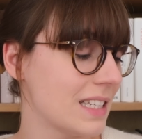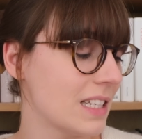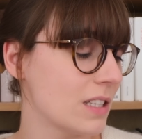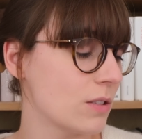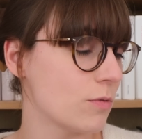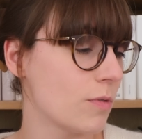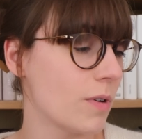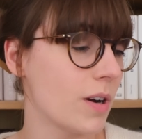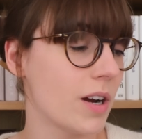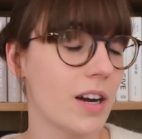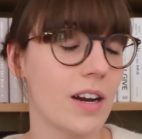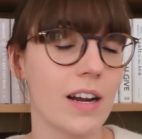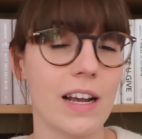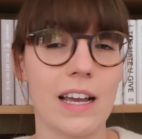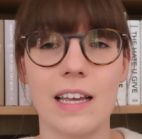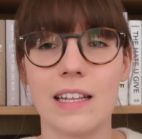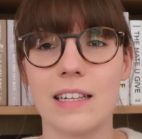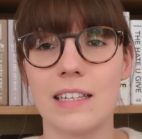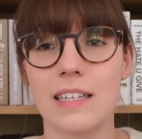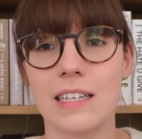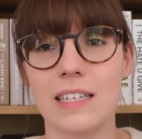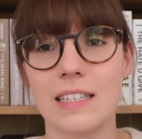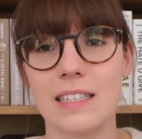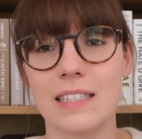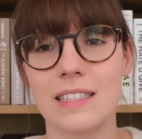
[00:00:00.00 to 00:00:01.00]
Knitwear,
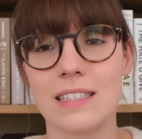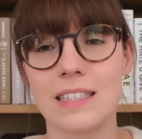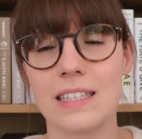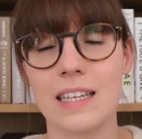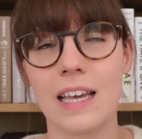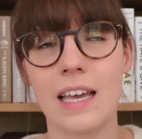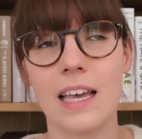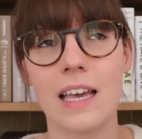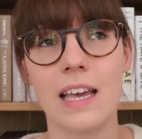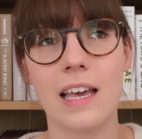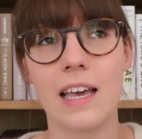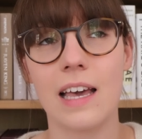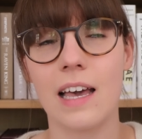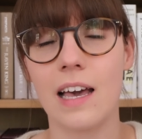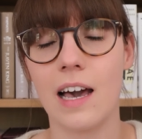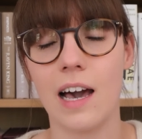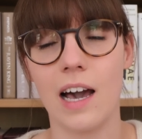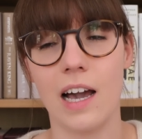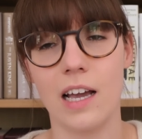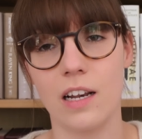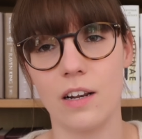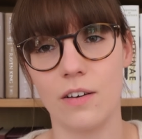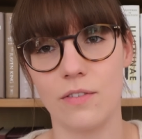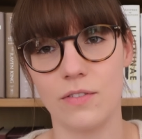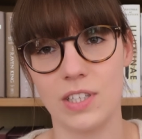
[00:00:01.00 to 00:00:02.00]
and
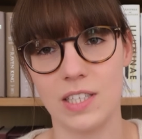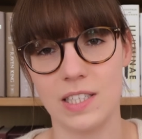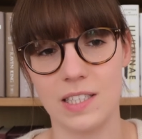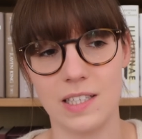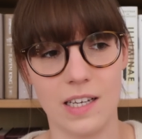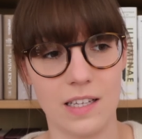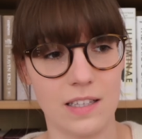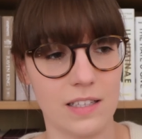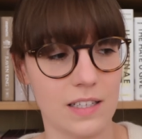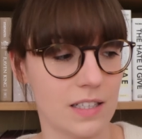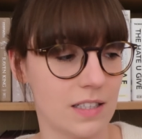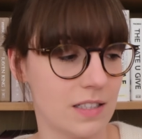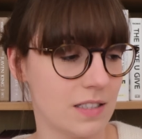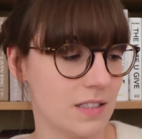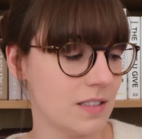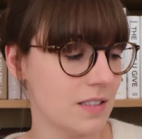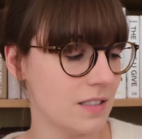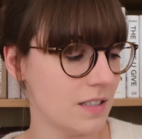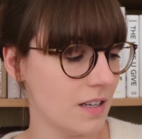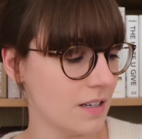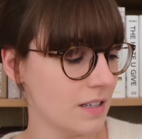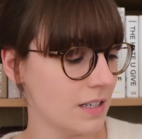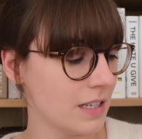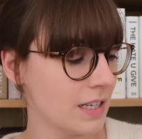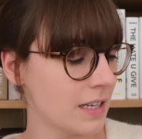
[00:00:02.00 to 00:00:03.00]
I love this yarn. It's
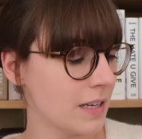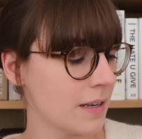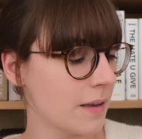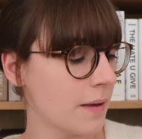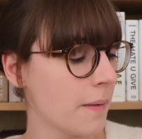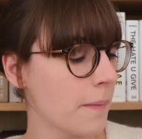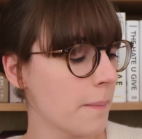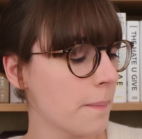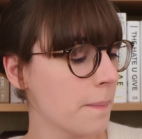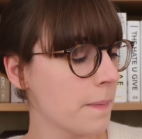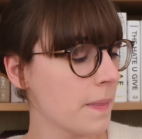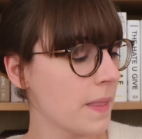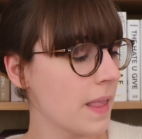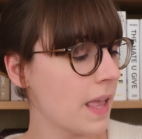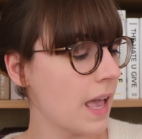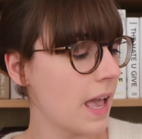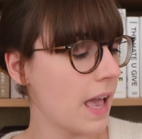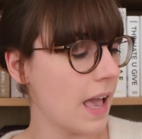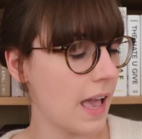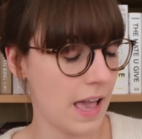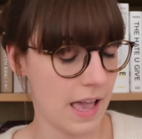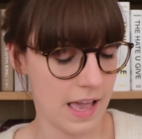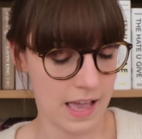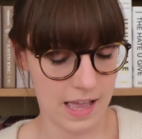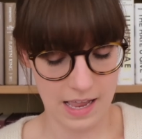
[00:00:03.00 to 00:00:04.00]
stunning.
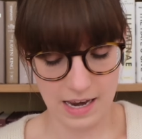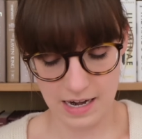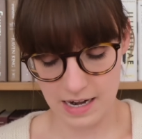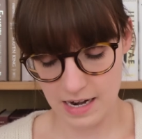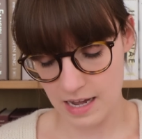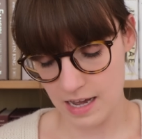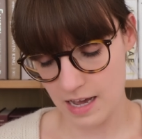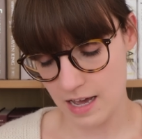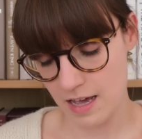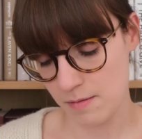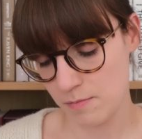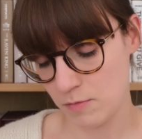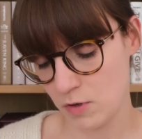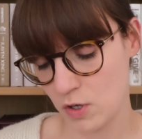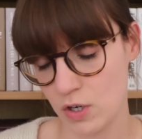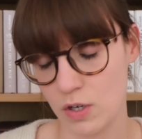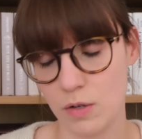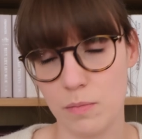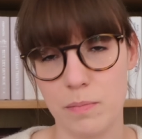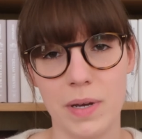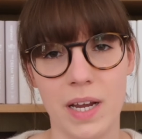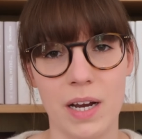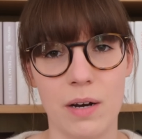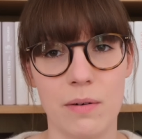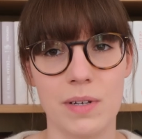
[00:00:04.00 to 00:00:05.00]
And I'm
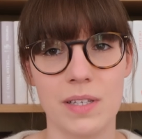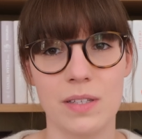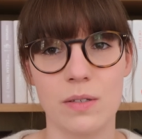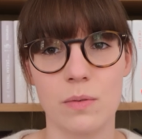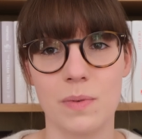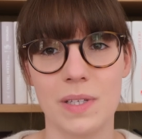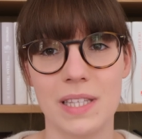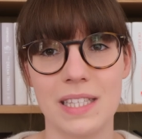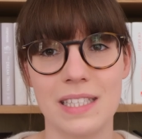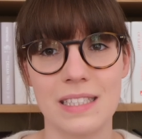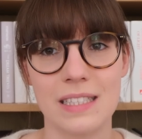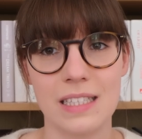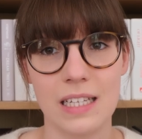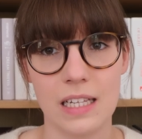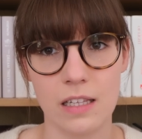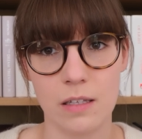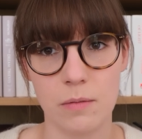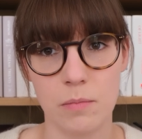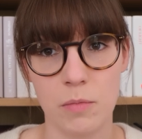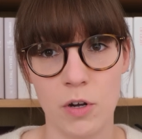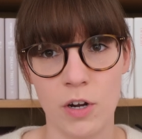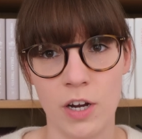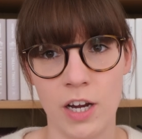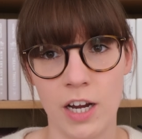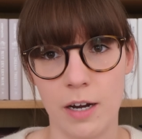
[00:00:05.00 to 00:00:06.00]
gonna pair it with
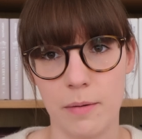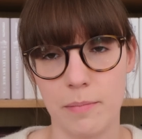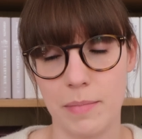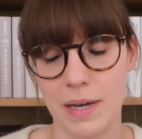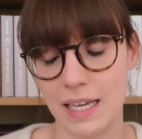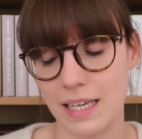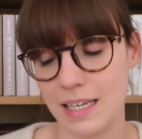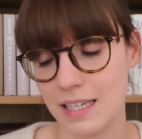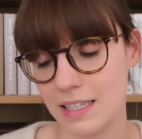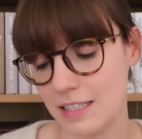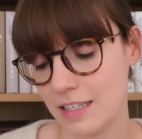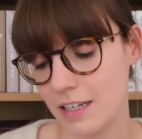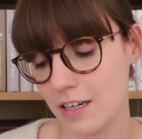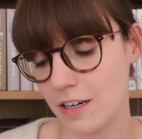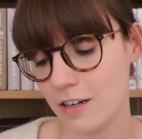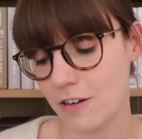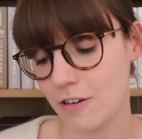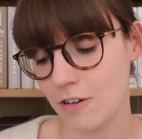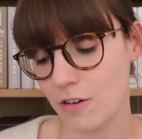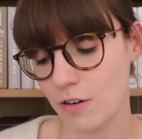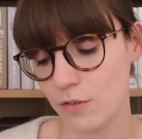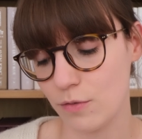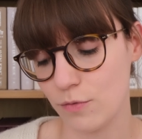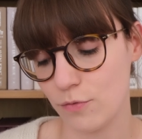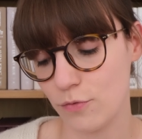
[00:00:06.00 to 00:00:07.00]
Silk Mohair by
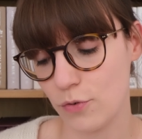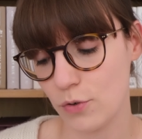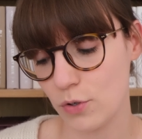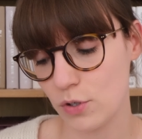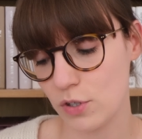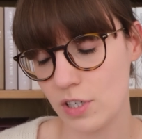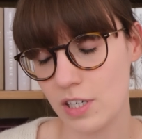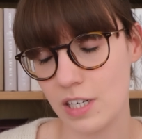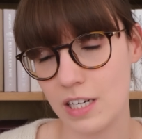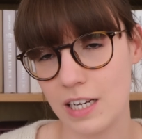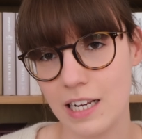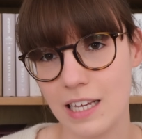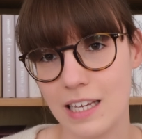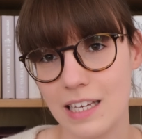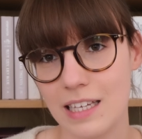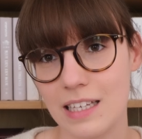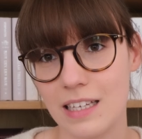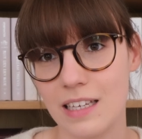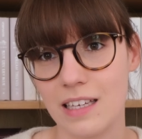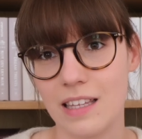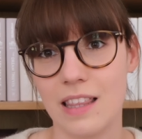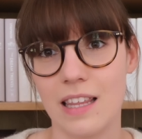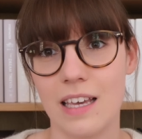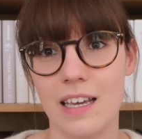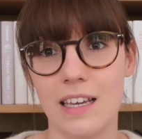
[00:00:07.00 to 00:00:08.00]
Isair.
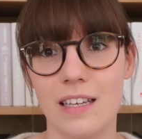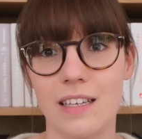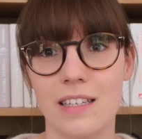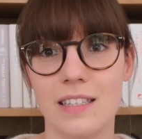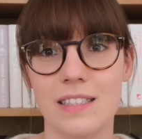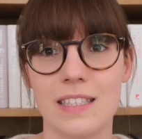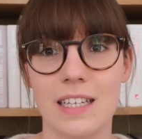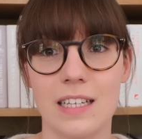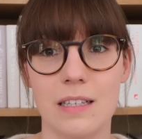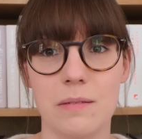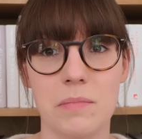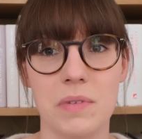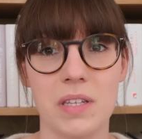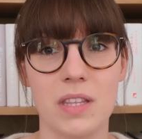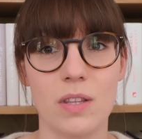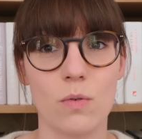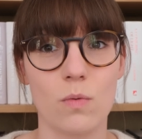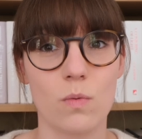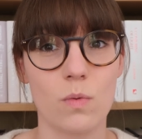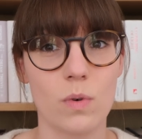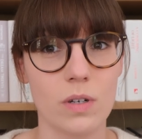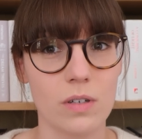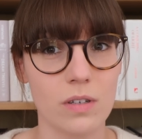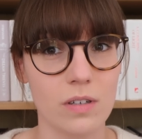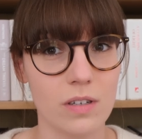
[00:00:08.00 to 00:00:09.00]
Unfortunately, they sent me the
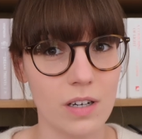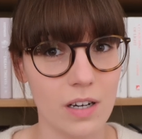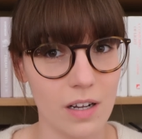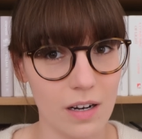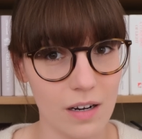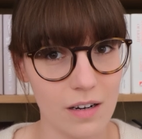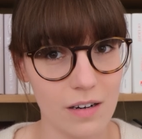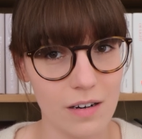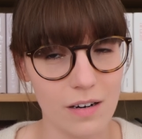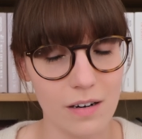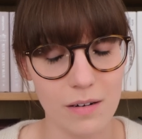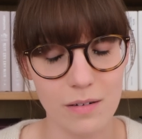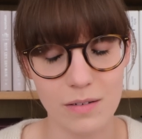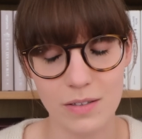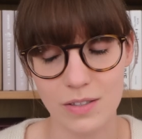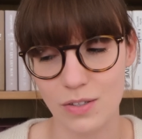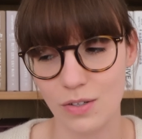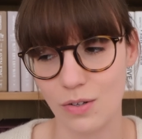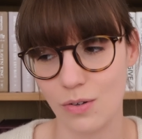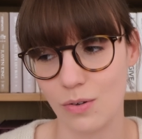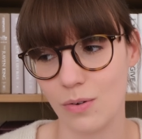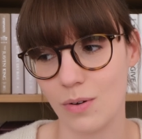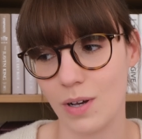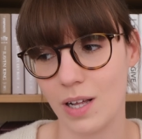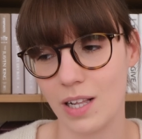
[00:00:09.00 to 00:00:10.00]
wrong color,
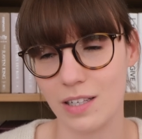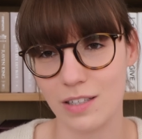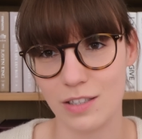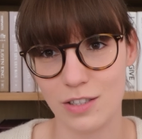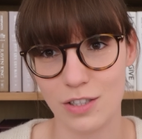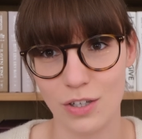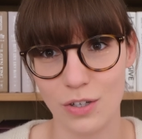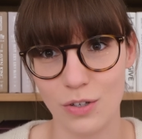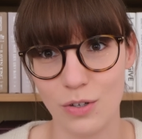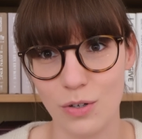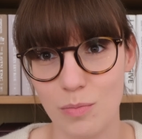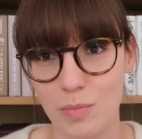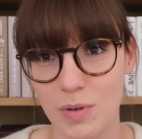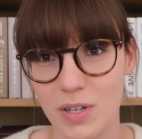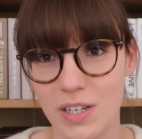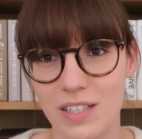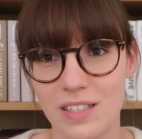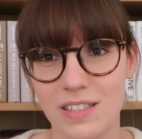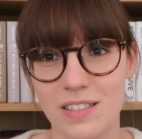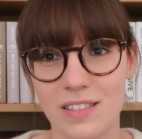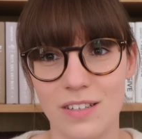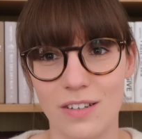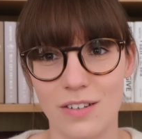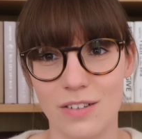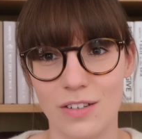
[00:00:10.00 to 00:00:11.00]
so I'll show you, but
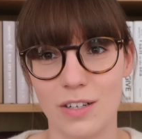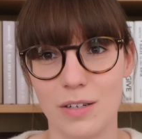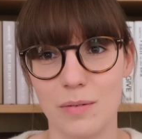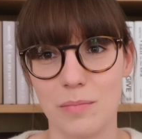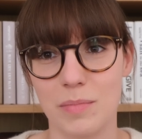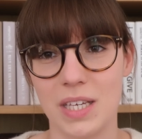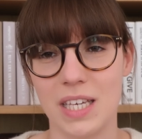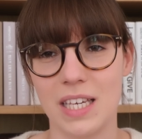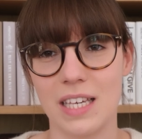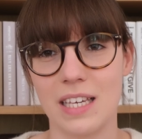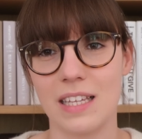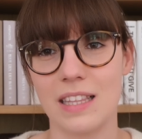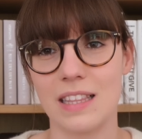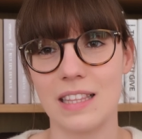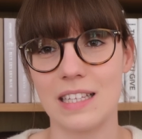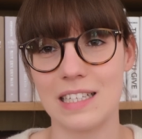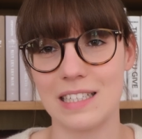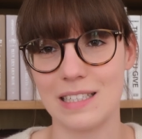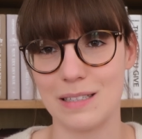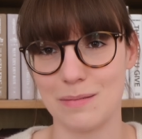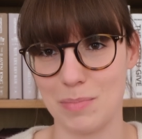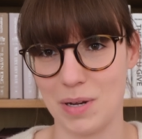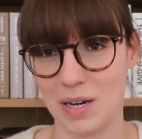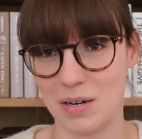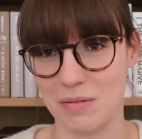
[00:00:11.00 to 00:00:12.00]
it's not gonna be
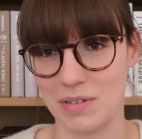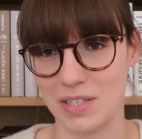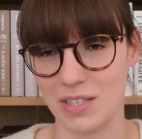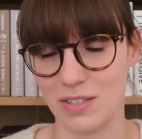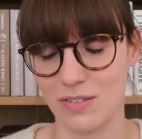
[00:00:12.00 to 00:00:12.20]
this pairing